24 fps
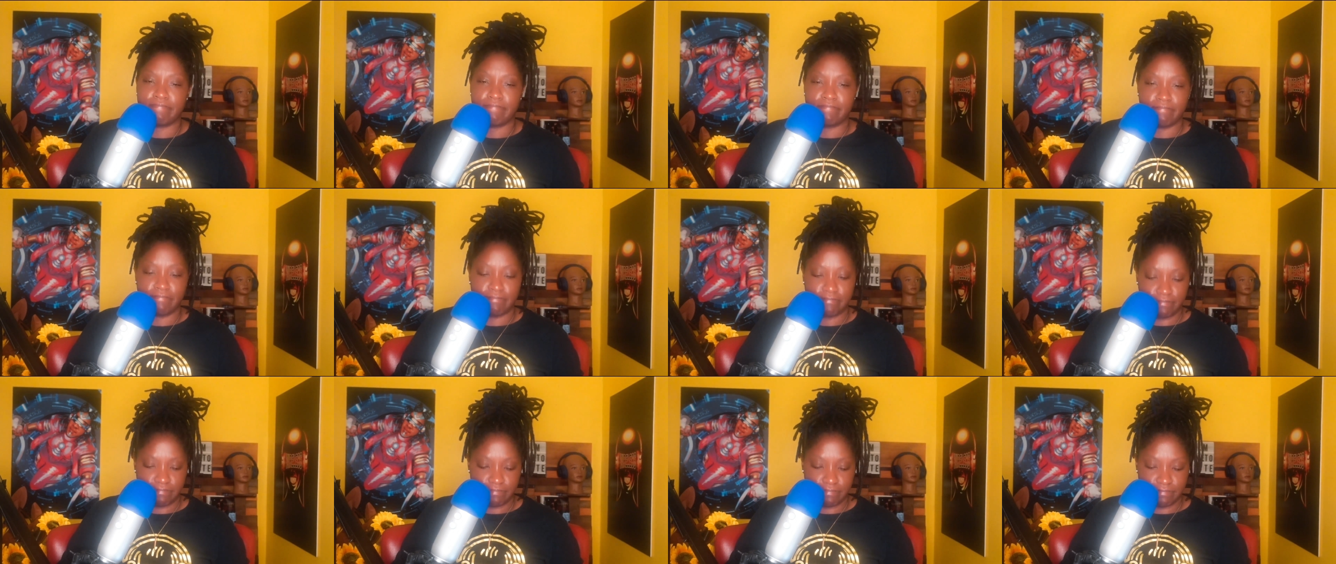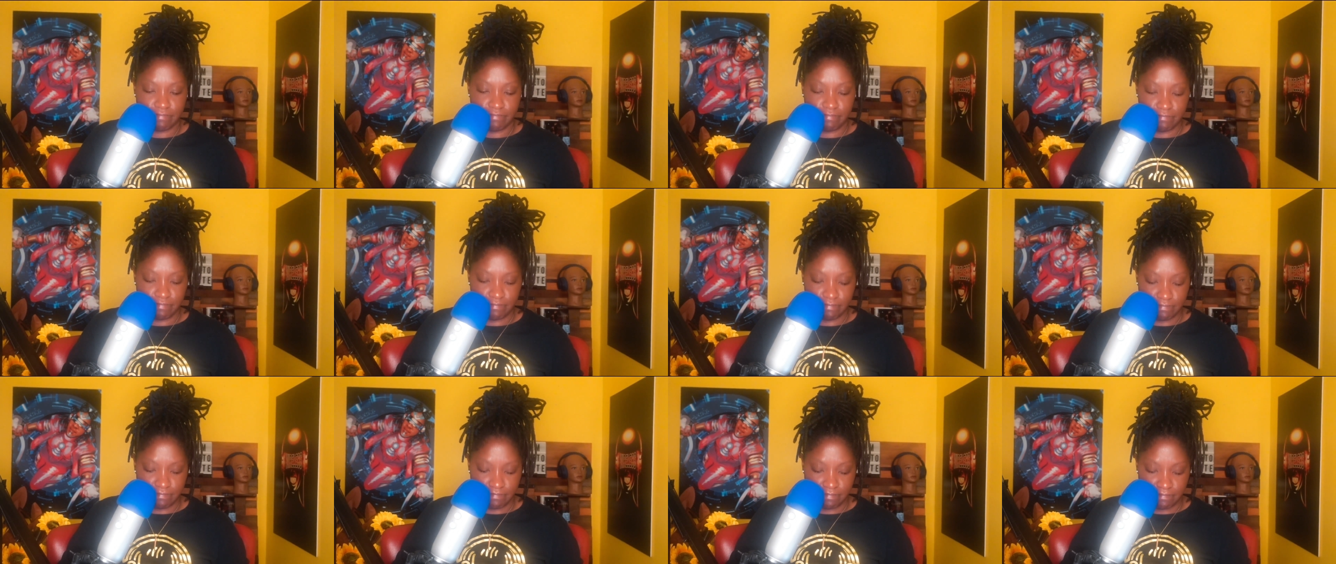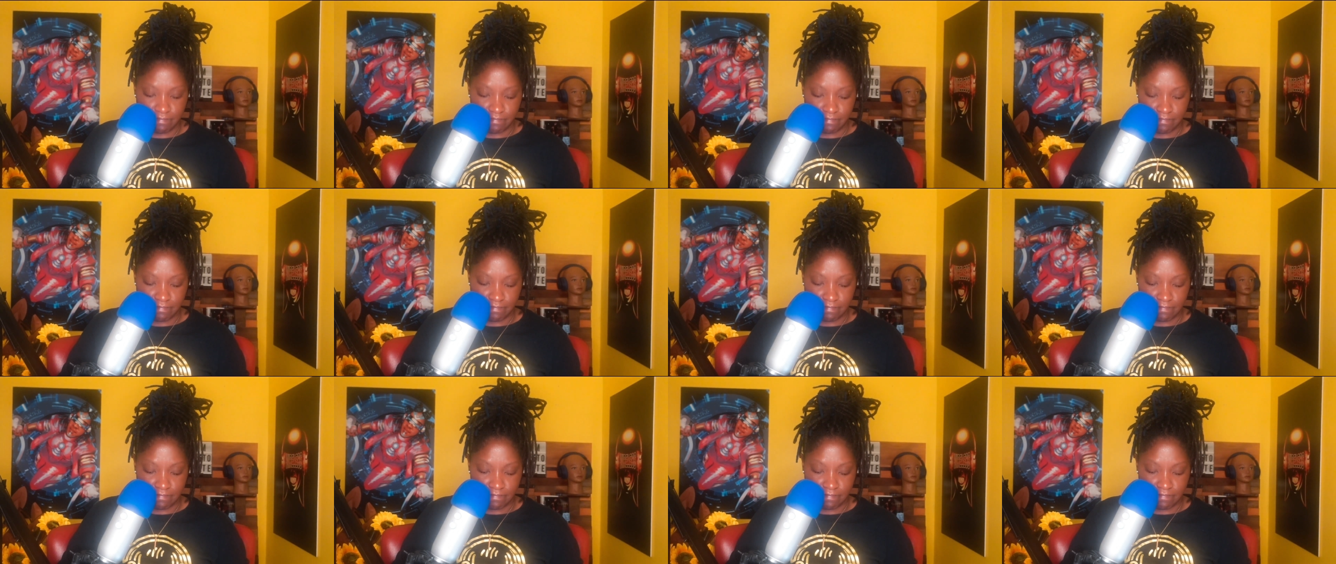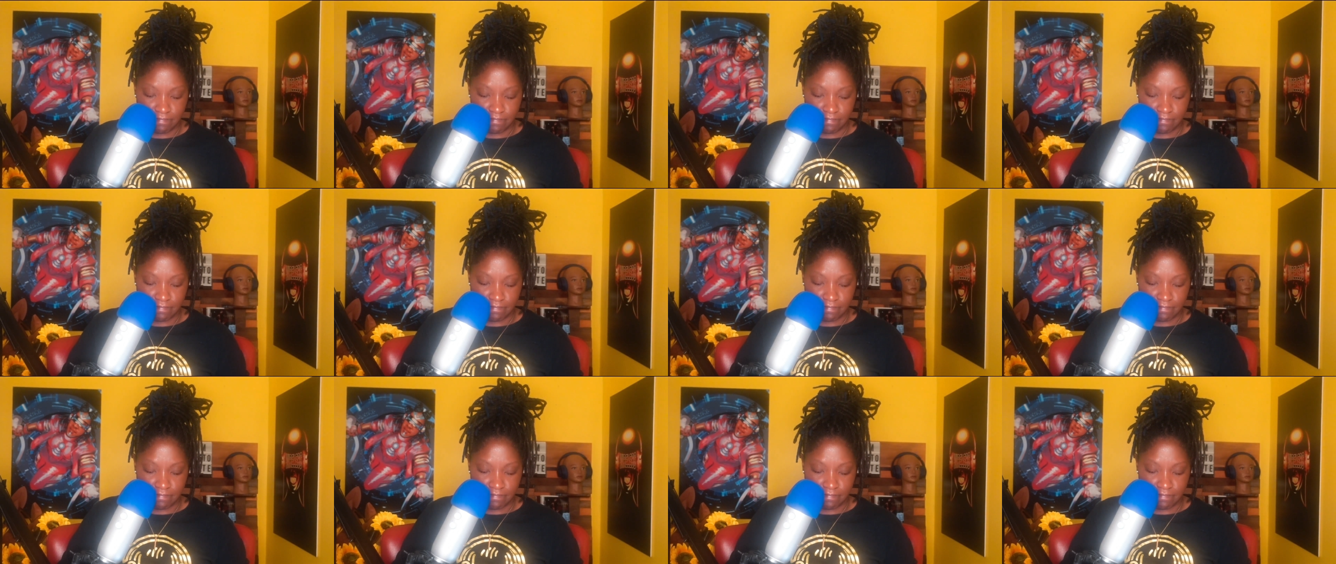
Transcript: Nobody speaks.